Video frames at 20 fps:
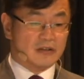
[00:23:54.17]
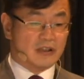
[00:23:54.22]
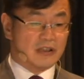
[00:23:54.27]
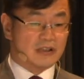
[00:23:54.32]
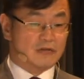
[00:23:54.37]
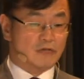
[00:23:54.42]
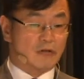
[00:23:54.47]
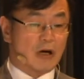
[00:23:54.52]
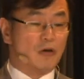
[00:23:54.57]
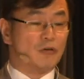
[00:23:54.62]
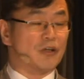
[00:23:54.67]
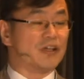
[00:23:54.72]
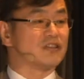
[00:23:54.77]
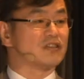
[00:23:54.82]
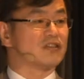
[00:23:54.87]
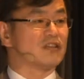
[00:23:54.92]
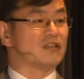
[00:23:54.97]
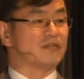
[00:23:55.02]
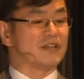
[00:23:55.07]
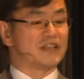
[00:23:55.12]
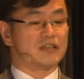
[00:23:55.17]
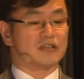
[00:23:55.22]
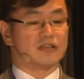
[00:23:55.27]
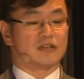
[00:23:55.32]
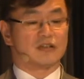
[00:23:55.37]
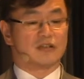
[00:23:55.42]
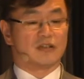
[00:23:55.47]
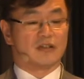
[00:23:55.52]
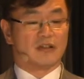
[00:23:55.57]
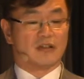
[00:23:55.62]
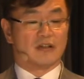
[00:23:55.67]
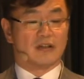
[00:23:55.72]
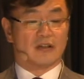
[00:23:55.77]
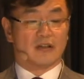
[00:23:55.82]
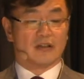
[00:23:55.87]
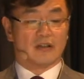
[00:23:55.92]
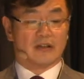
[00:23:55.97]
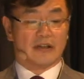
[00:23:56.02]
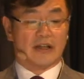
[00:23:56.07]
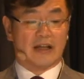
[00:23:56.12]
this routing service
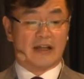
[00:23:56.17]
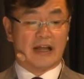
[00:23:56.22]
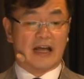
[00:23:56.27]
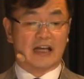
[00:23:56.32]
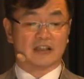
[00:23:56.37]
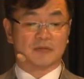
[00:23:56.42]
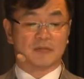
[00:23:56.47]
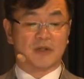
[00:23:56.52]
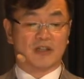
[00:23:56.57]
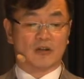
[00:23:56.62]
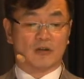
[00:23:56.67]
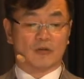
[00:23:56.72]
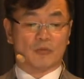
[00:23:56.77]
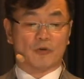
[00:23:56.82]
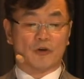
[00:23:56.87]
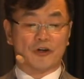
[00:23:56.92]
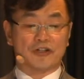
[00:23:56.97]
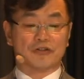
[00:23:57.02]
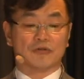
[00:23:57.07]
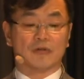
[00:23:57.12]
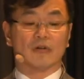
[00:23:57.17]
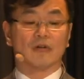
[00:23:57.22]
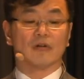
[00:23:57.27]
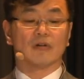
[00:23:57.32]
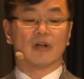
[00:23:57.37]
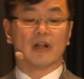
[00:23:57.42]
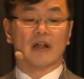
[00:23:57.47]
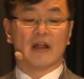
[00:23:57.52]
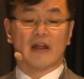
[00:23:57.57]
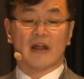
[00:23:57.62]
that has been operational.